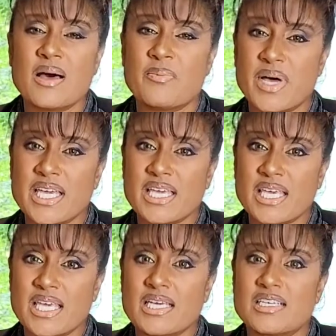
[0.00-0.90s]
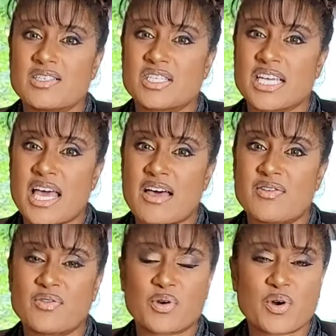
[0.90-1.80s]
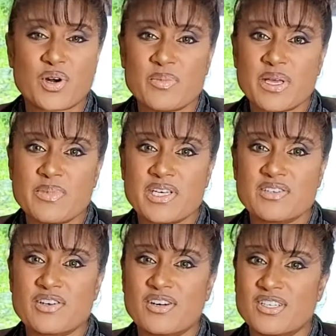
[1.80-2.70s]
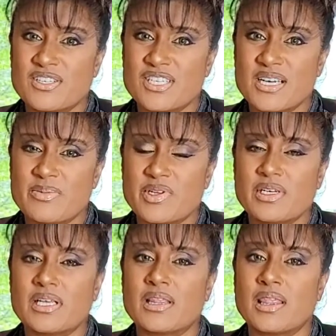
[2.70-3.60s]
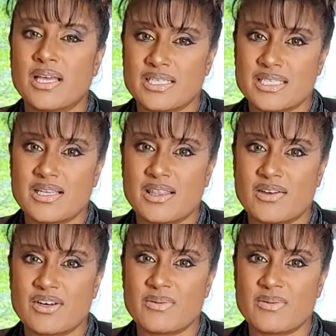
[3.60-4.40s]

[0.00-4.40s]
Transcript: My key is to have gourmet meals on your table in less than 30